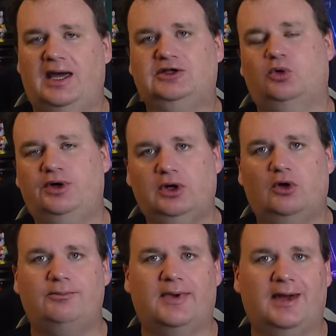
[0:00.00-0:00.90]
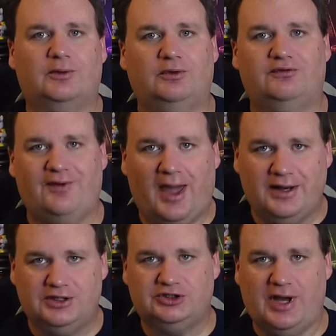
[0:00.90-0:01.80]
A twenty-year-old man would
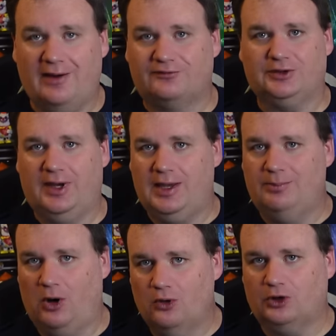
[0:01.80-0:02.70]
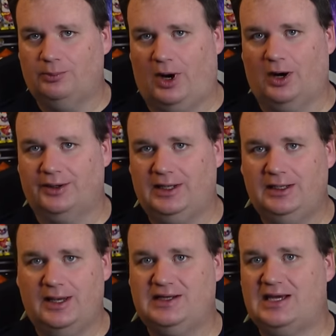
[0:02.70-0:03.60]
vanish after a poker
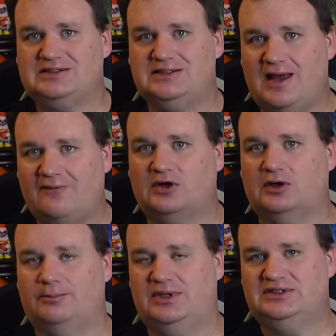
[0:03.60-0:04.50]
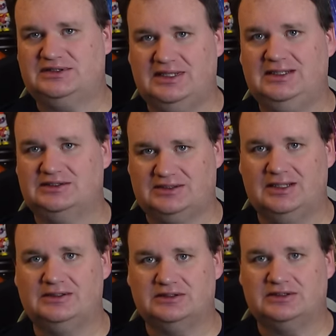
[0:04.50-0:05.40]
party and has never been seen
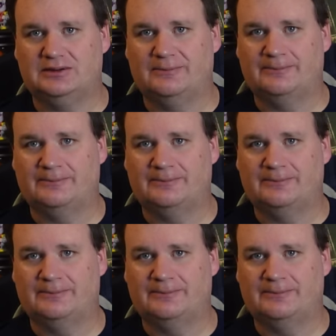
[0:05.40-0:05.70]
since.